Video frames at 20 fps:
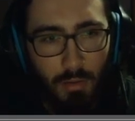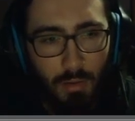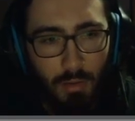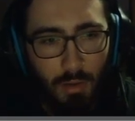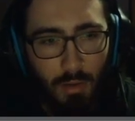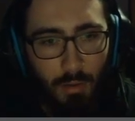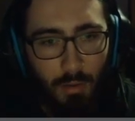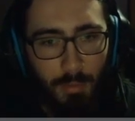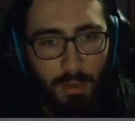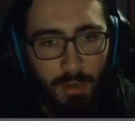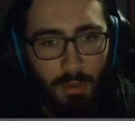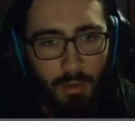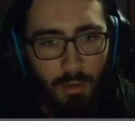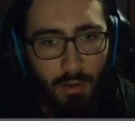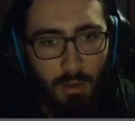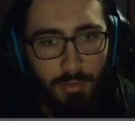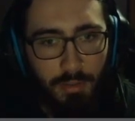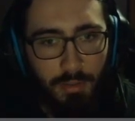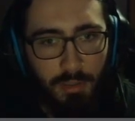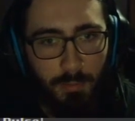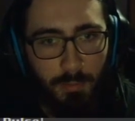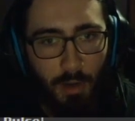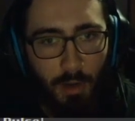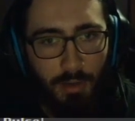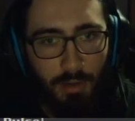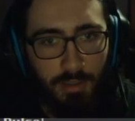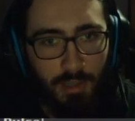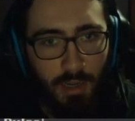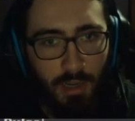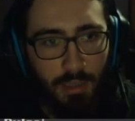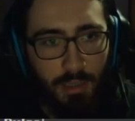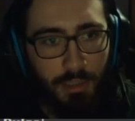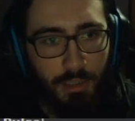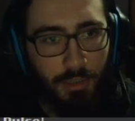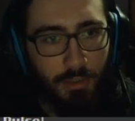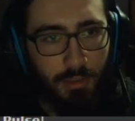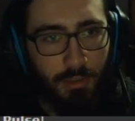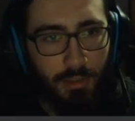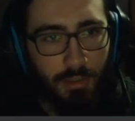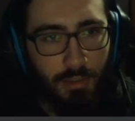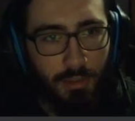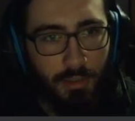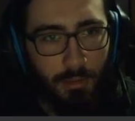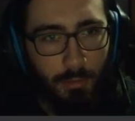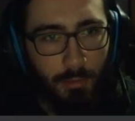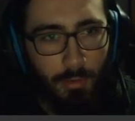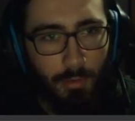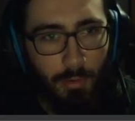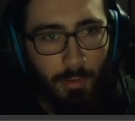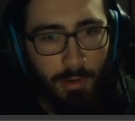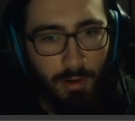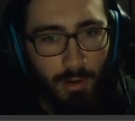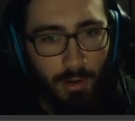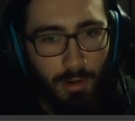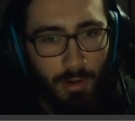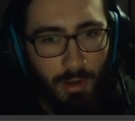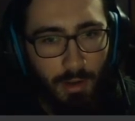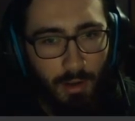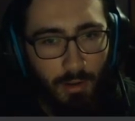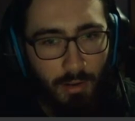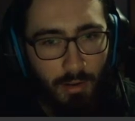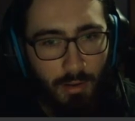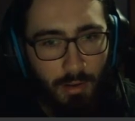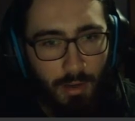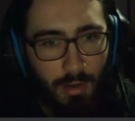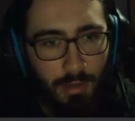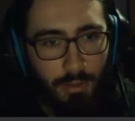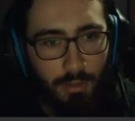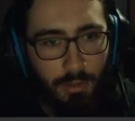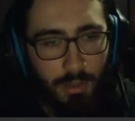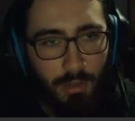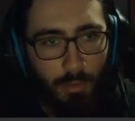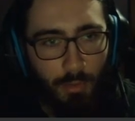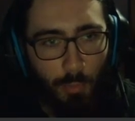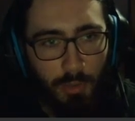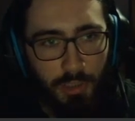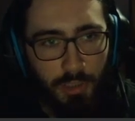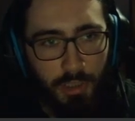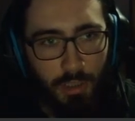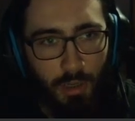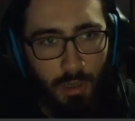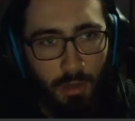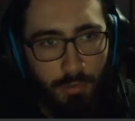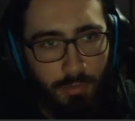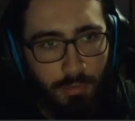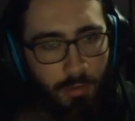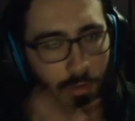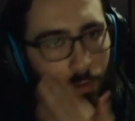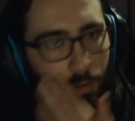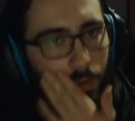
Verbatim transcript: Oh my god, this mod is actually so annoying right now. I do get a wish off.